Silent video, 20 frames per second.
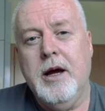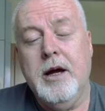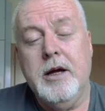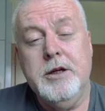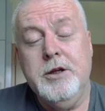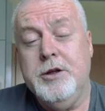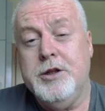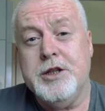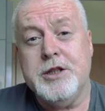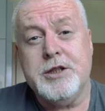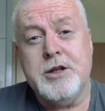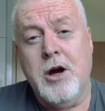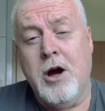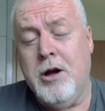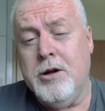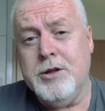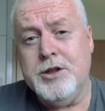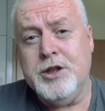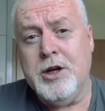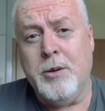you just
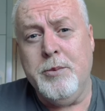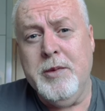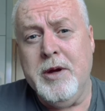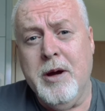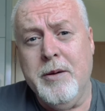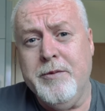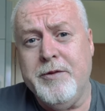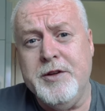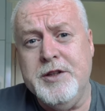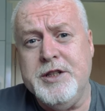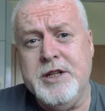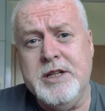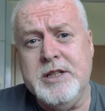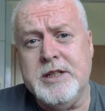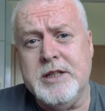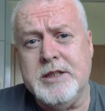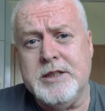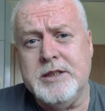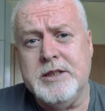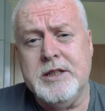can't shut me up for
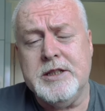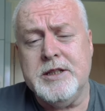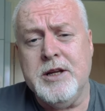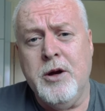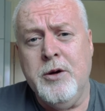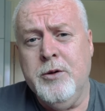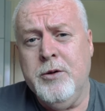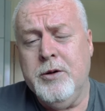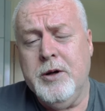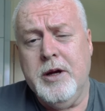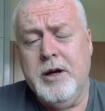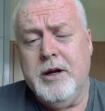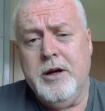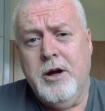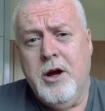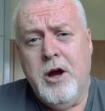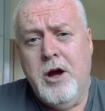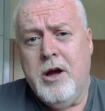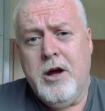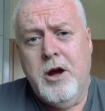Jesus. There's no
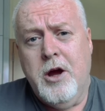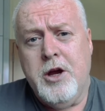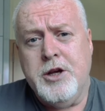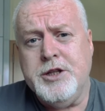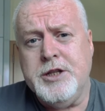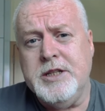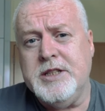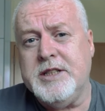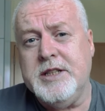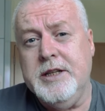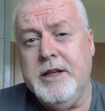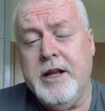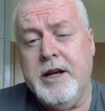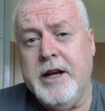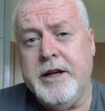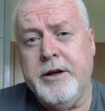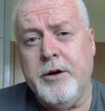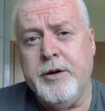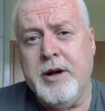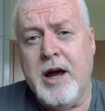urgency that I
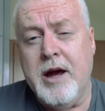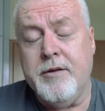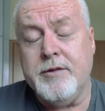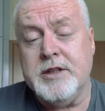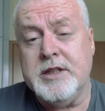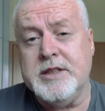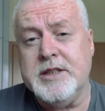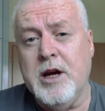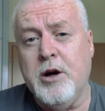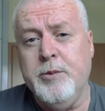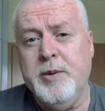don't have to tell